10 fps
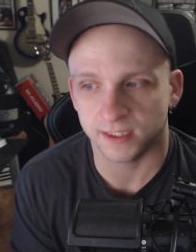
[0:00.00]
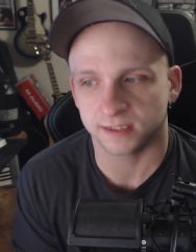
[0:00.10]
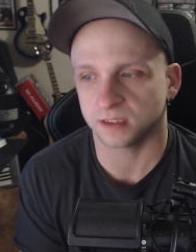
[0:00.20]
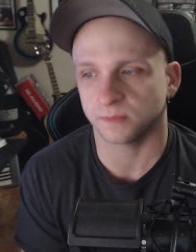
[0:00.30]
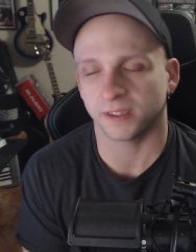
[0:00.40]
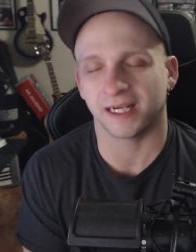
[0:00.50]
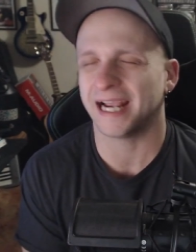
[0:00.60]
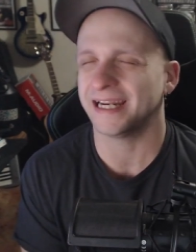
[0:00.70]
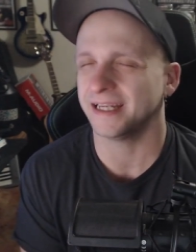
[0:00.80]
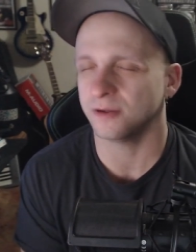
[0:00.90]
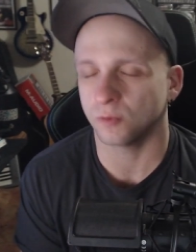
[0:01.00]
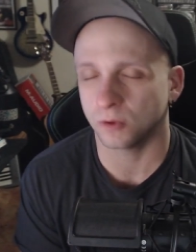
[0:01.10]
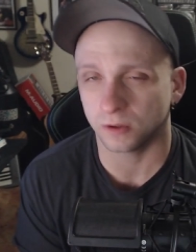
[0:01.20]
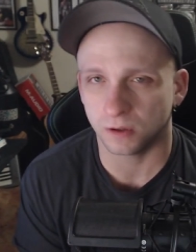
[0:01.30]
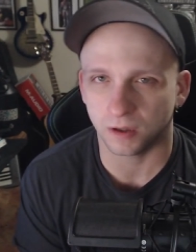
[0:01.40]
That's something I need to
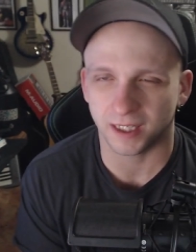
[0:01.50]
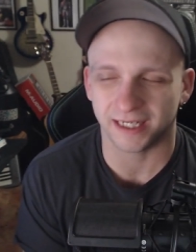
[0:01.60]
work on.